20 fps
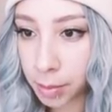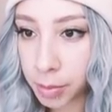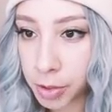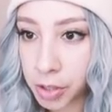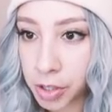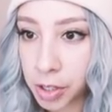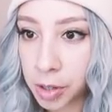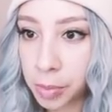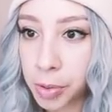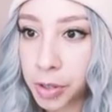I'm
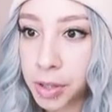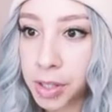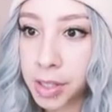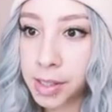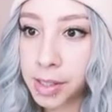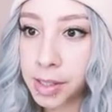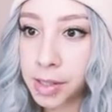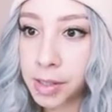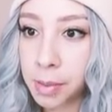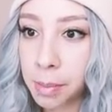just gonna put
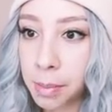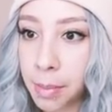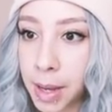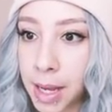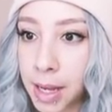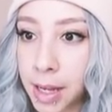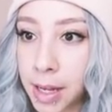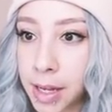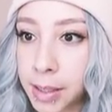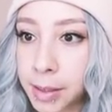this into
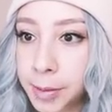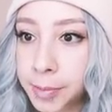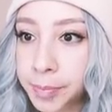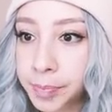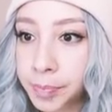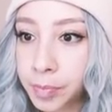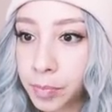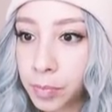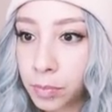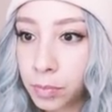makeup.
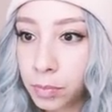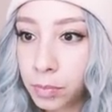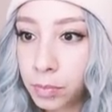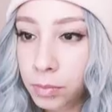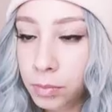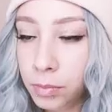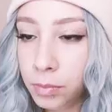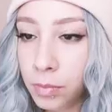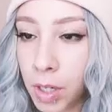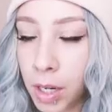
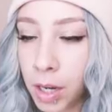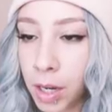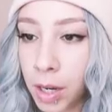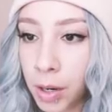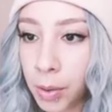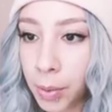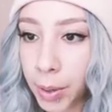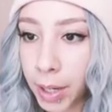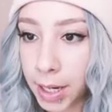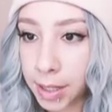
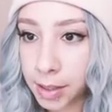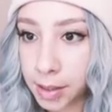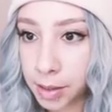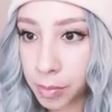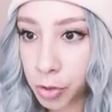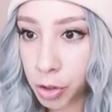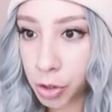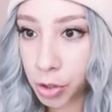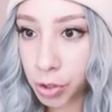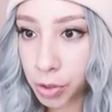We got
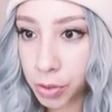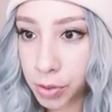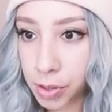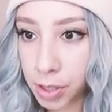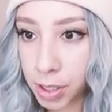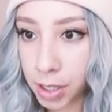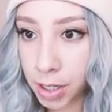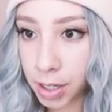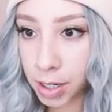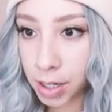some
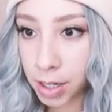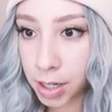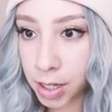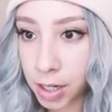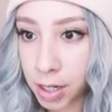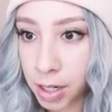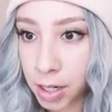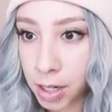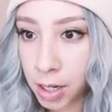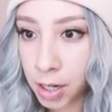shoes
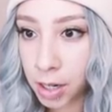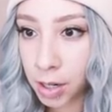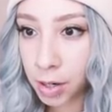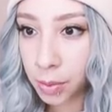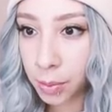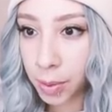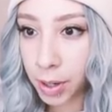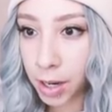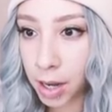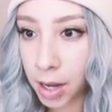here.
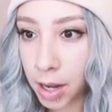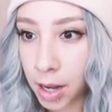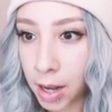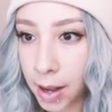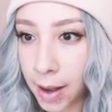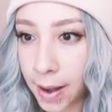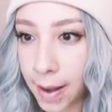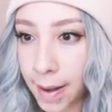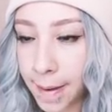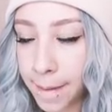We
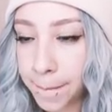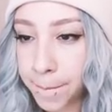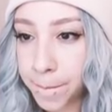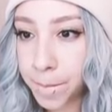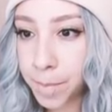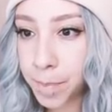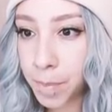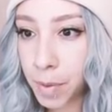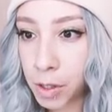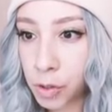got
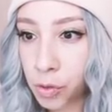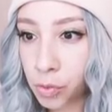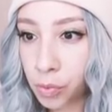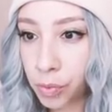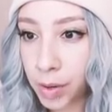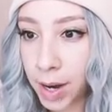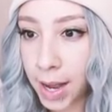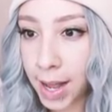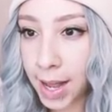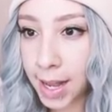a
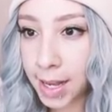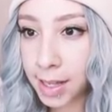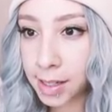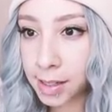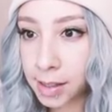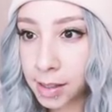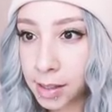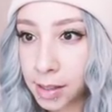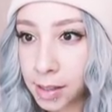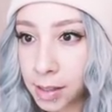
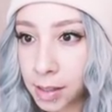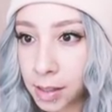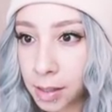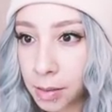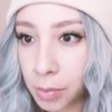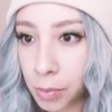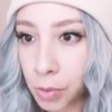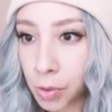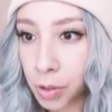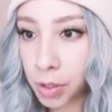
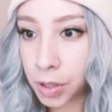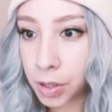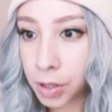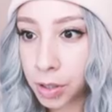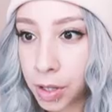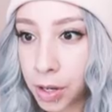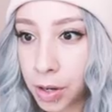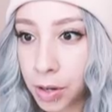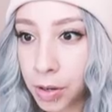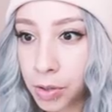dress, more
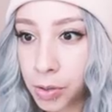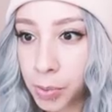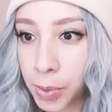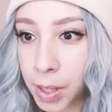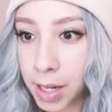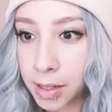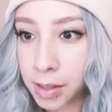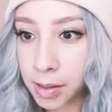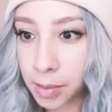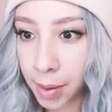clothes. We
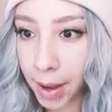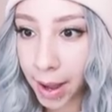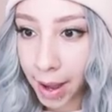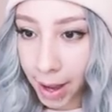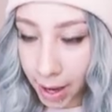got some